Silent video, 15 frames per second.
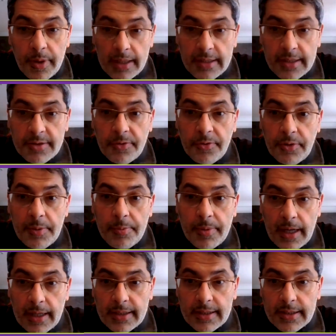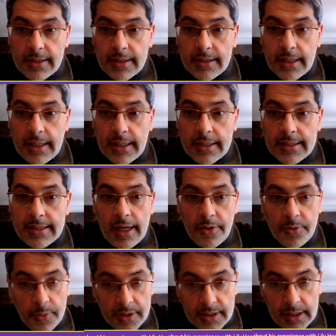practice of three practices in
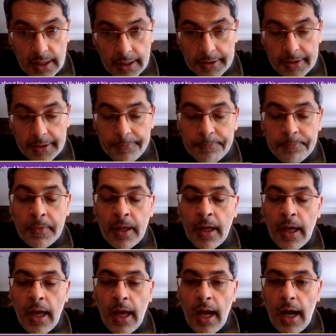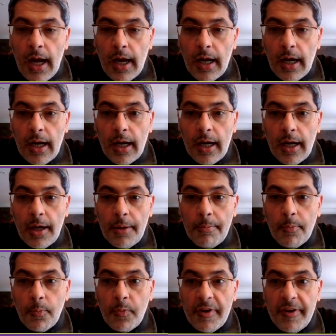Southwest London.
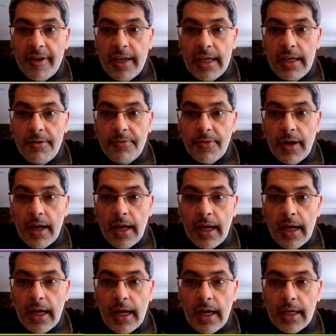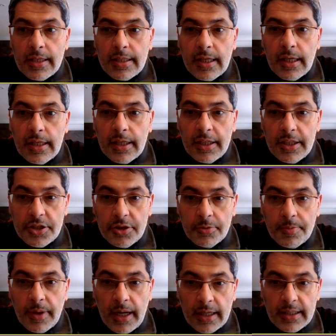We've had an initial
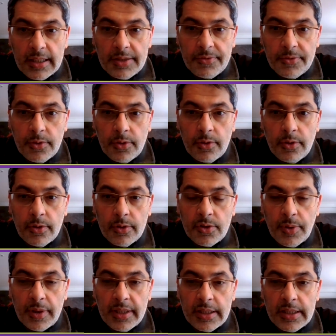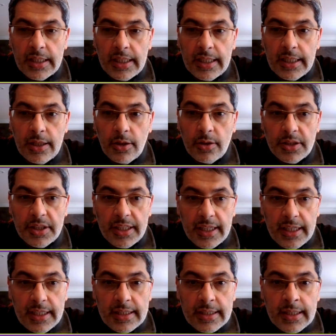practice for 20 odd
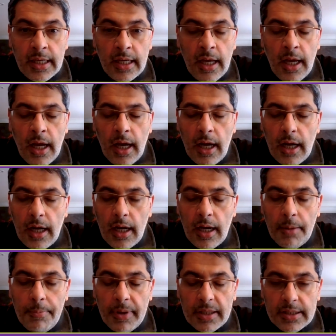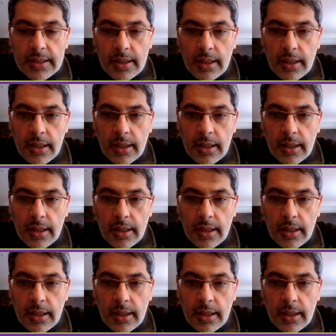years, but